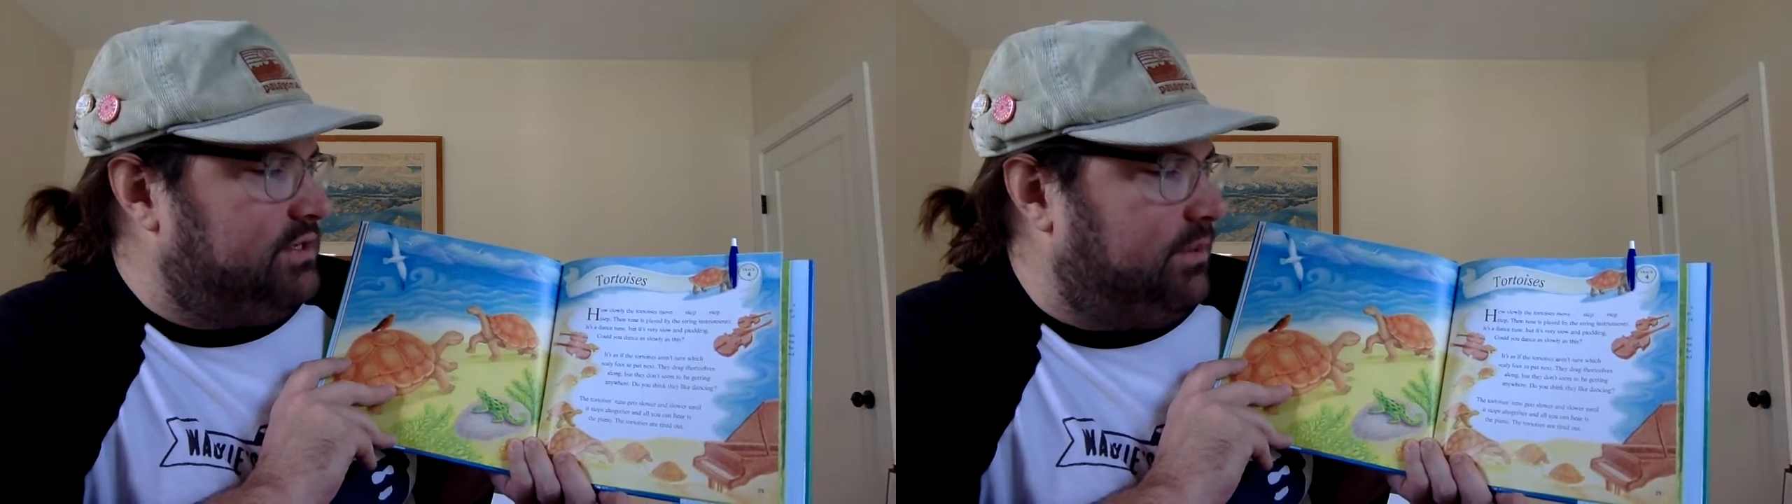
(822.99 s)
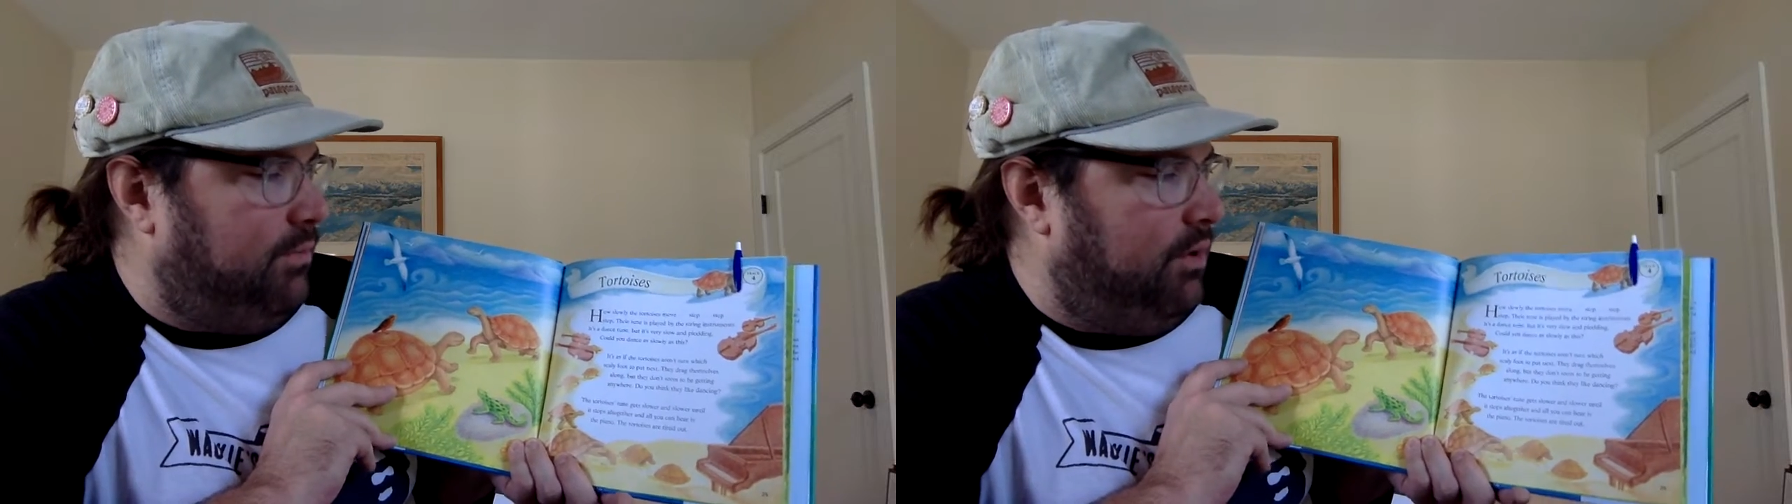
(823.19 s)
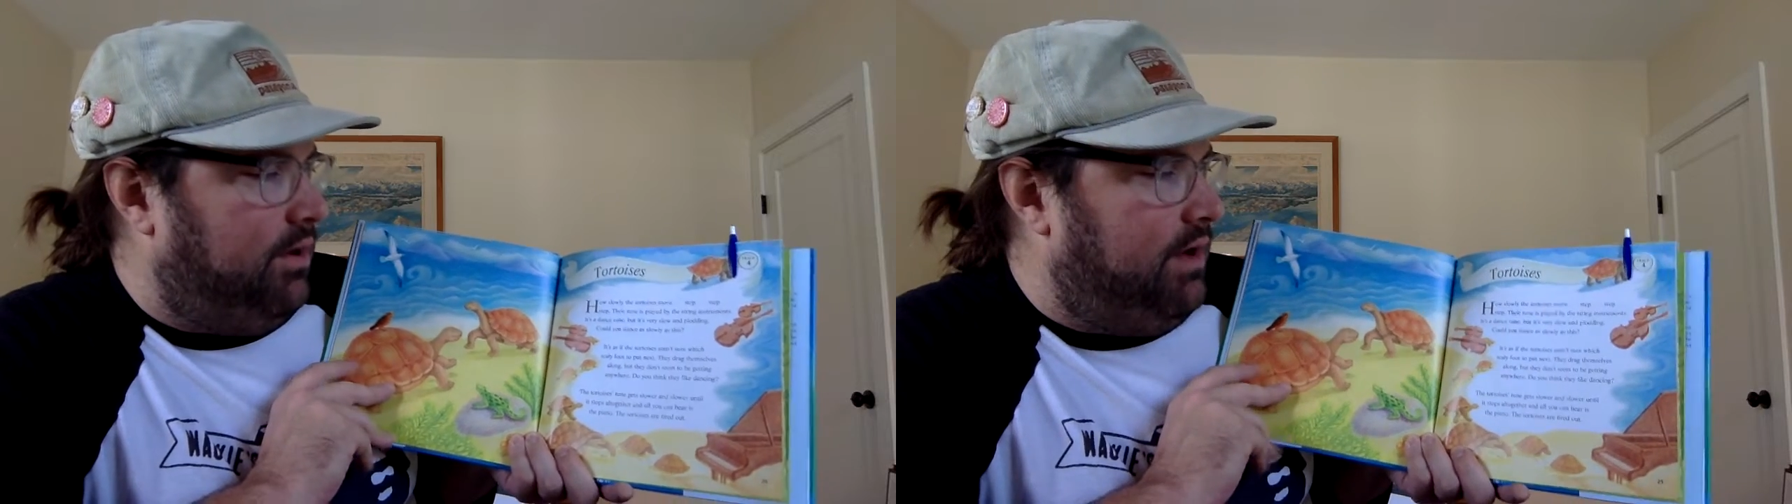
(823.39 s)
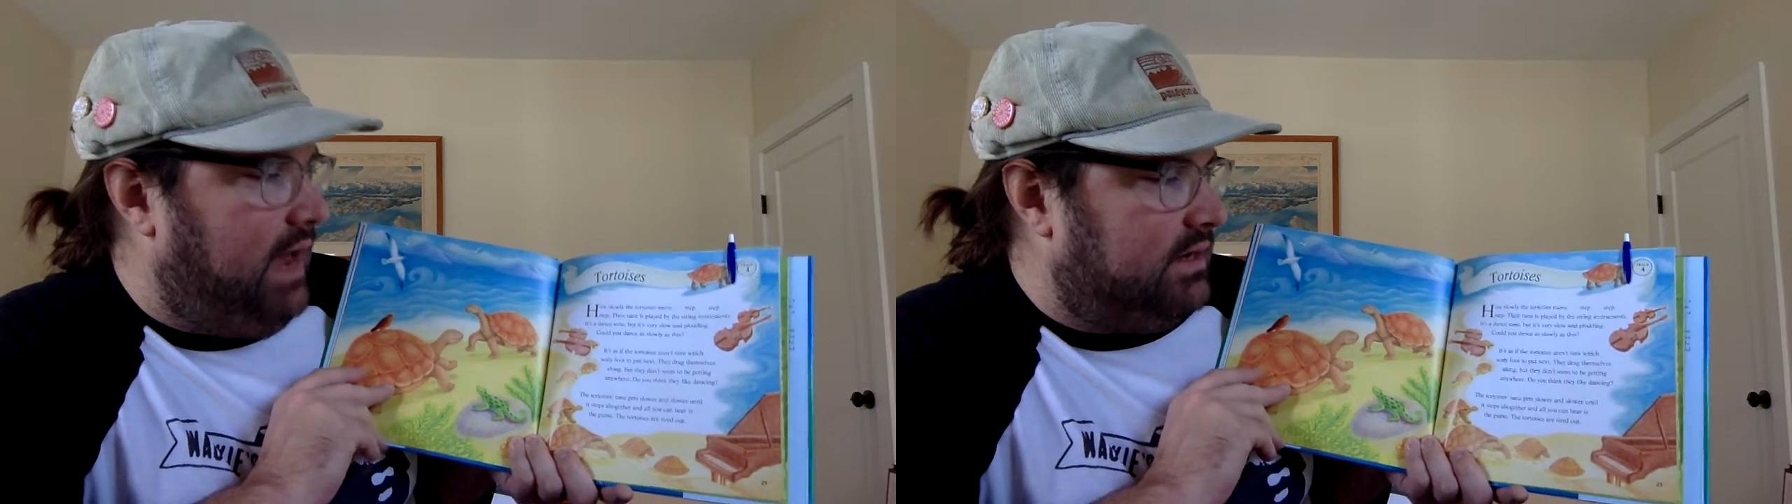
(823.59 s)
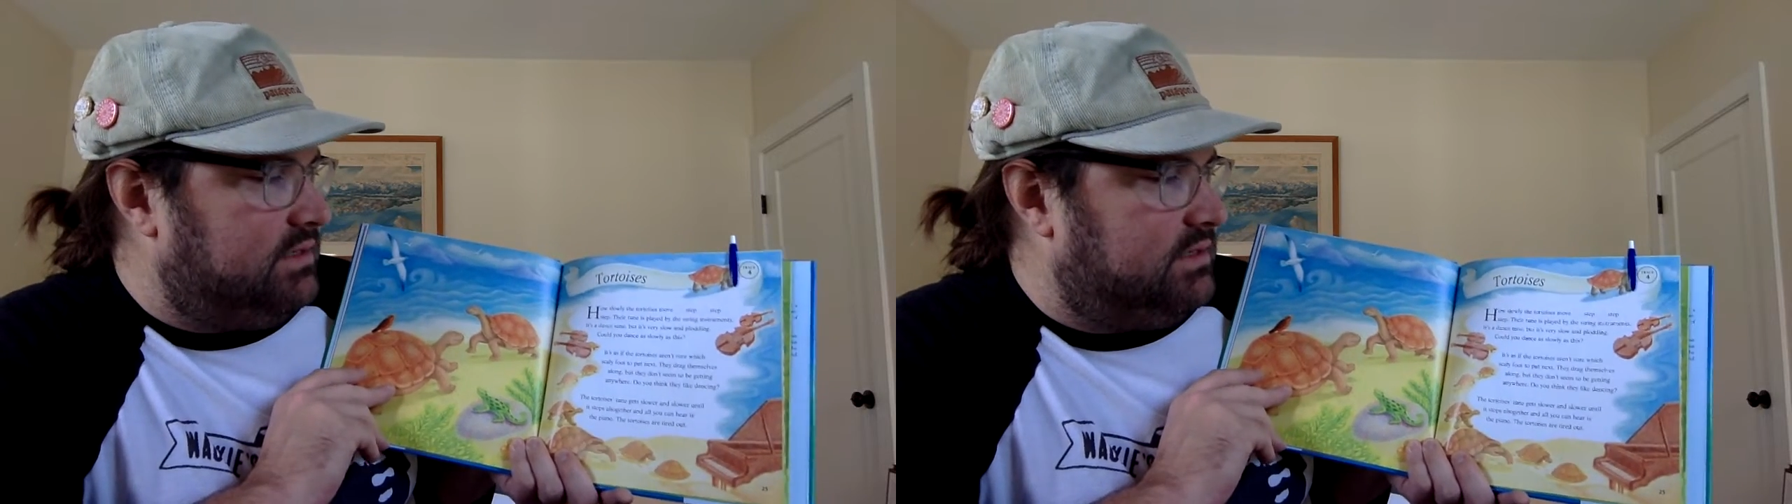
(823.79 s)
to put
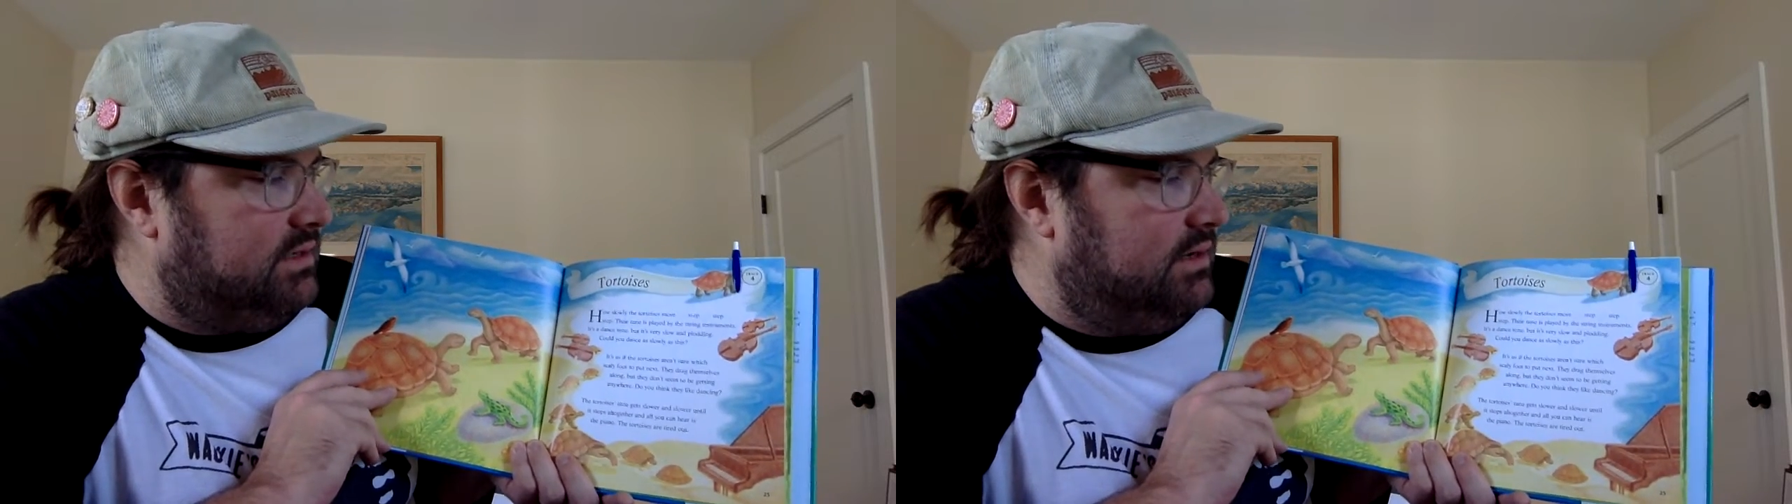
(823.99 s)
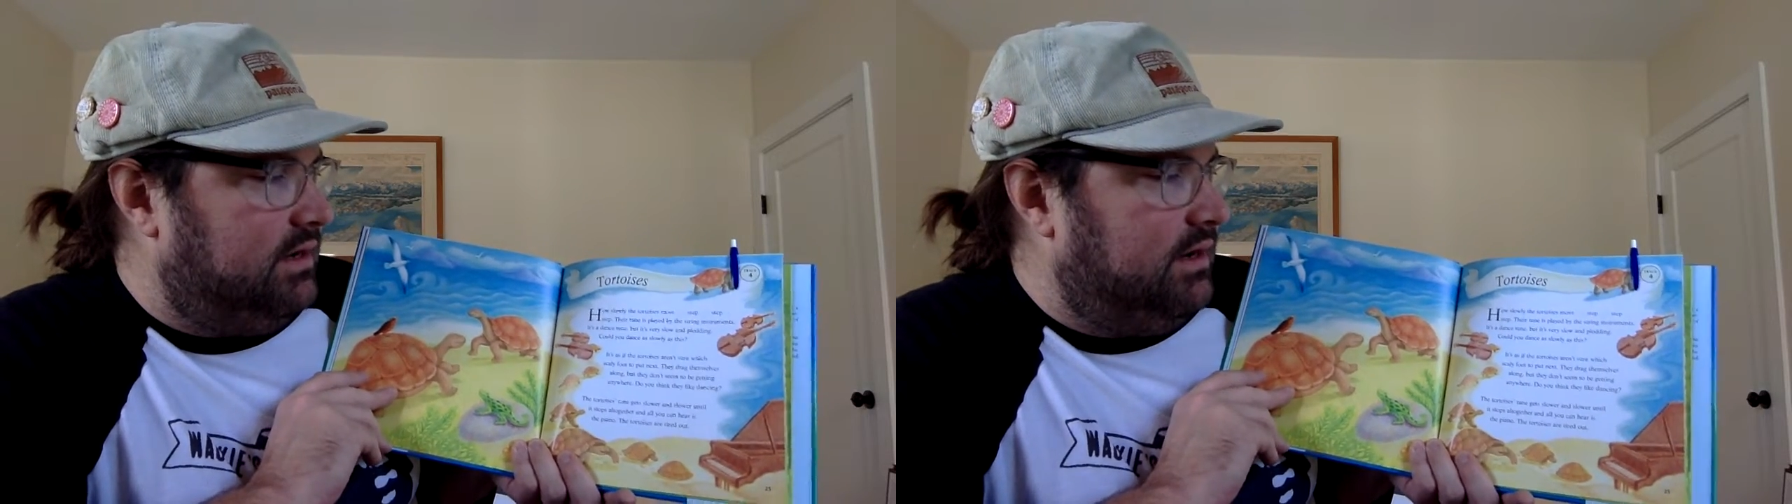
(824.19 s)
next.